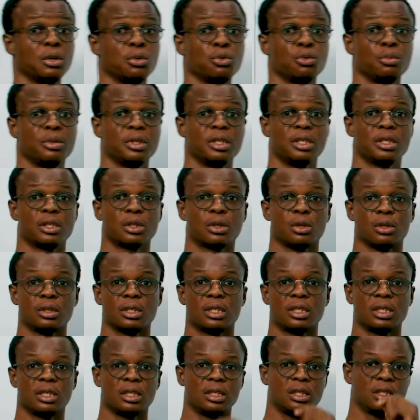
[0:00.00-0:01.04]
we'll be
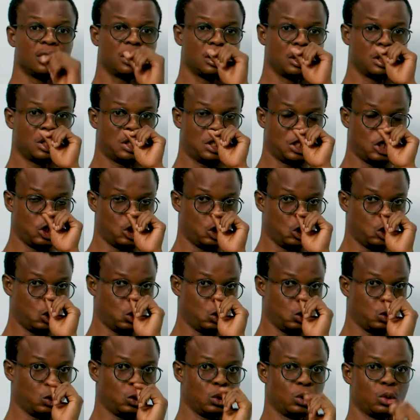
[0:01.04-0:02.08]
discussing
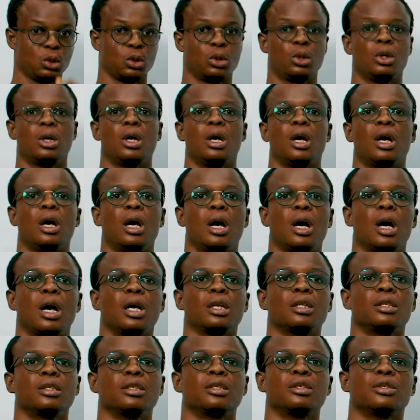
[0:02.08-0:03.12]
tissue
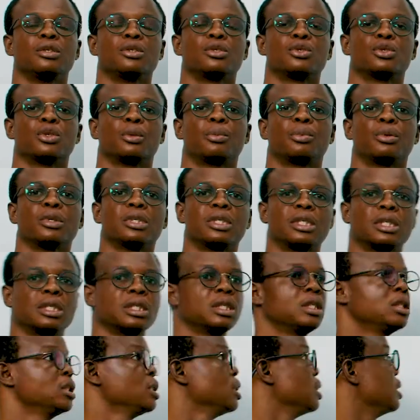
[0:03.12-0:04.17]
and supporting